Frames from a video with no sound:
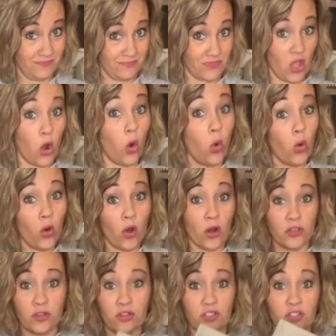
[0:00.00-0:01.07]
Or you
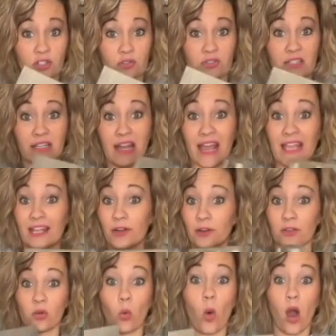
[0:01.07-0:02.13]
could use it hanging on the
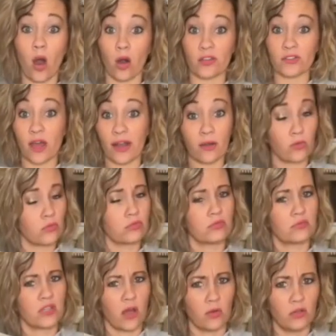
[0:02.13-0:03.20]
wall. So I don't
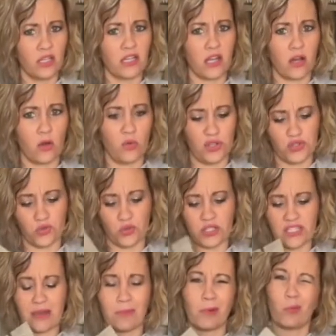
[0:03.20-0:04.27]
totally know which one yet,
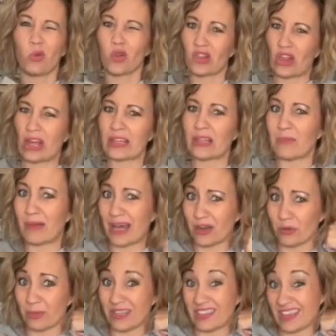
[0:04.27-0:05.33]
but more than likely mine will
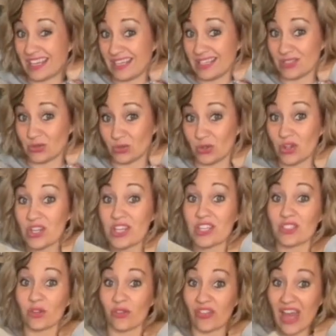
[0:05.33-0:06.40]
be the easel.
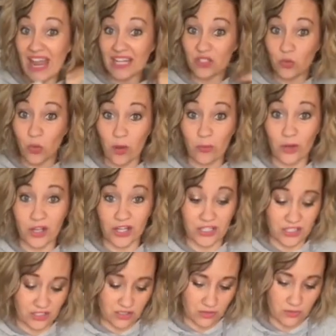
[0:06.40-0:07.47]
So that is what we're gonna
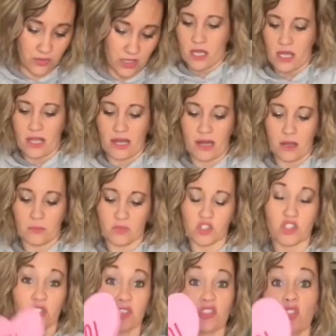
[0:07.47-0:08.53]
do. And I'm just gonna
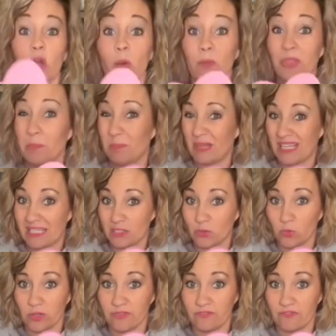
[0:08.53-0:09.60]
start with the pink
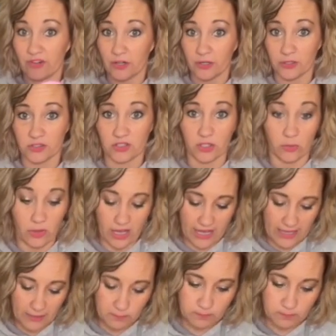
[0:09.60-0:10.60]
one first, okay?